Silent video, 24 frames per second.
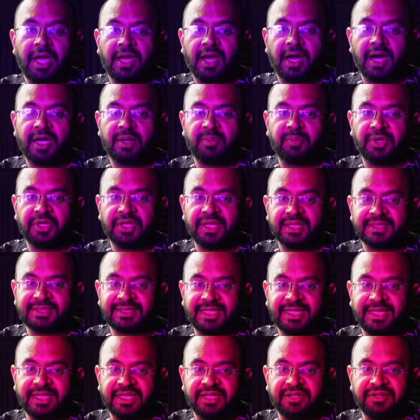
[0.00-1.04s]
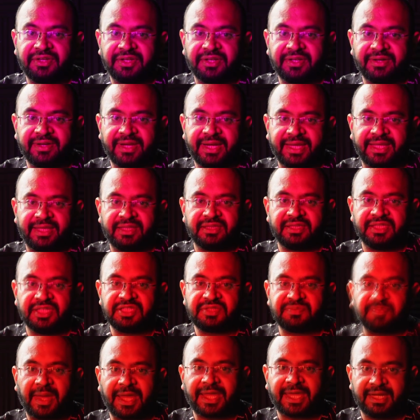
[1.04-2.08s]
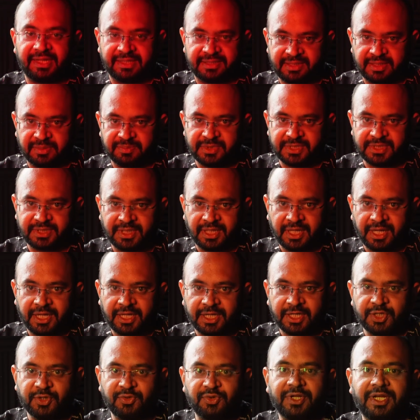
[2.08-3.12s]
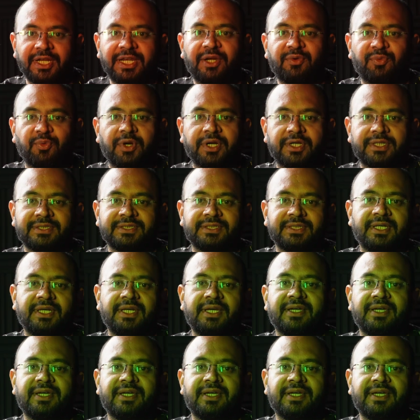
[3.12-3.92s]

harmoniously integrating these mechanisms, neural networks,